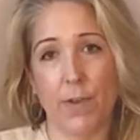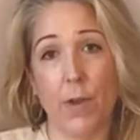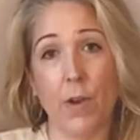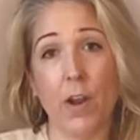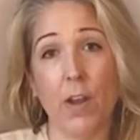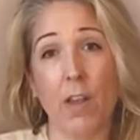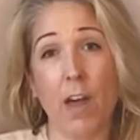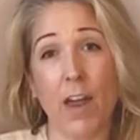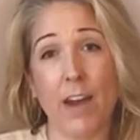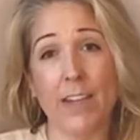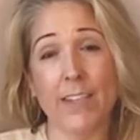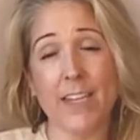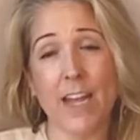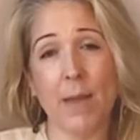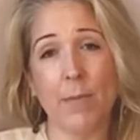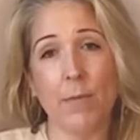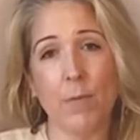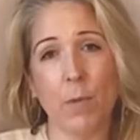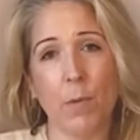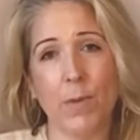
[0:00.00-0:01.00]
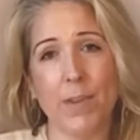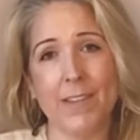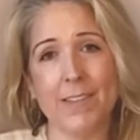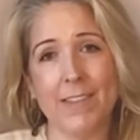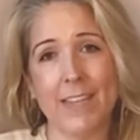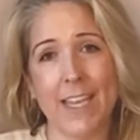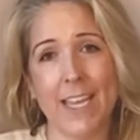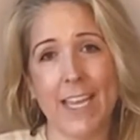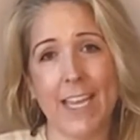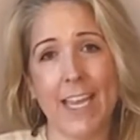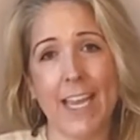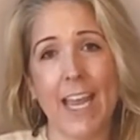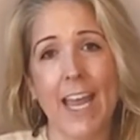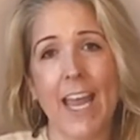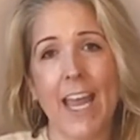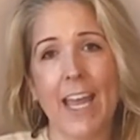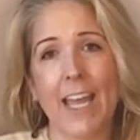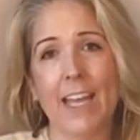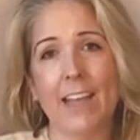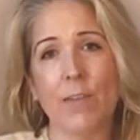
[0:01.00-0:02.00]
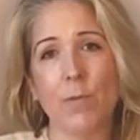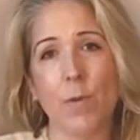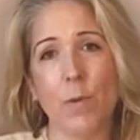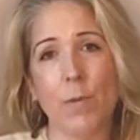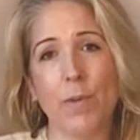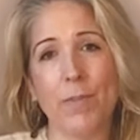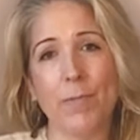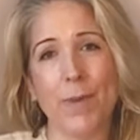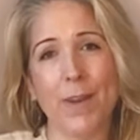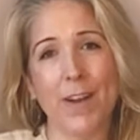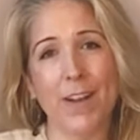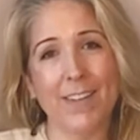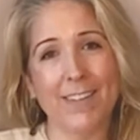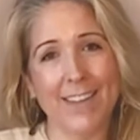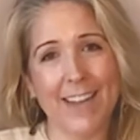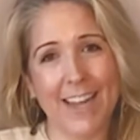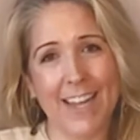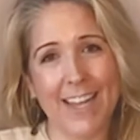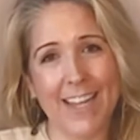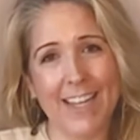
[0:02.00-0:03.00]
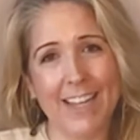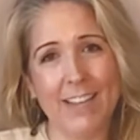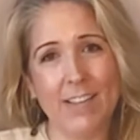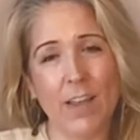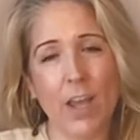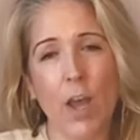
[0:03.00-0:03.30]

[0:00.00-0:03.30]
a lot of times what we see is when we've been on diets,